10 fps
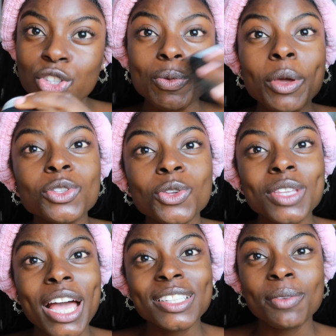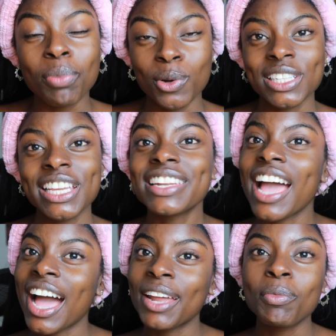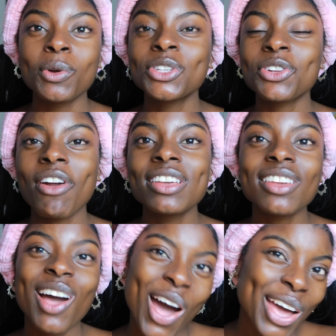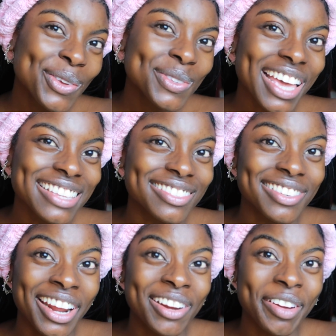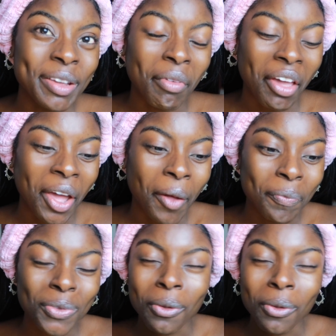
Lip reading: you're supposed to use it as a body and hand moisturizer. I use it as a night cream, okay?